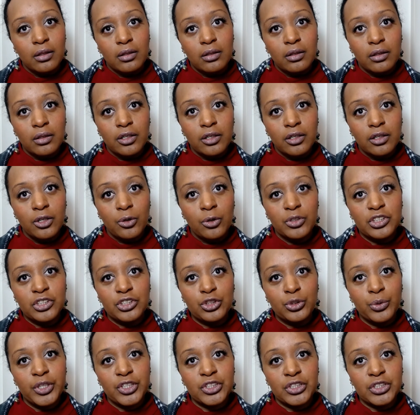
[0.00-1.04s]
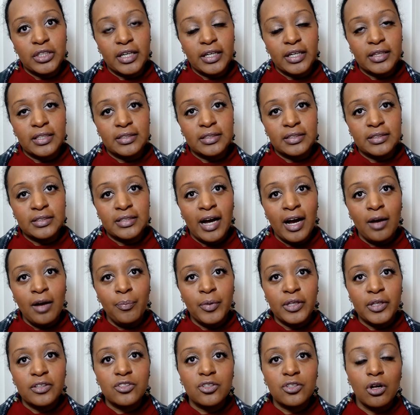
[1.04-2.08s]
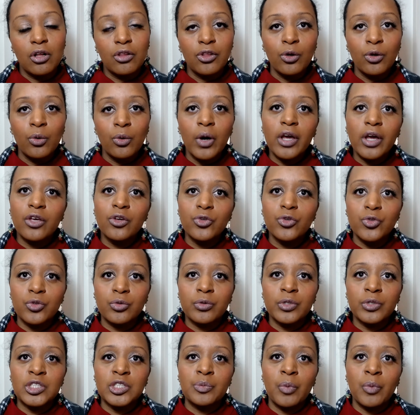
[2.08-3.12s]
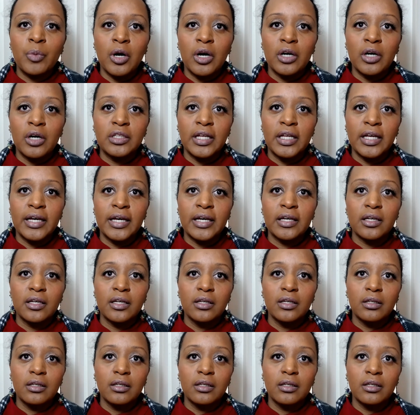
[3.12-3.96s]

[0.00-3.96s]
a situation like this happens, although I used to respond like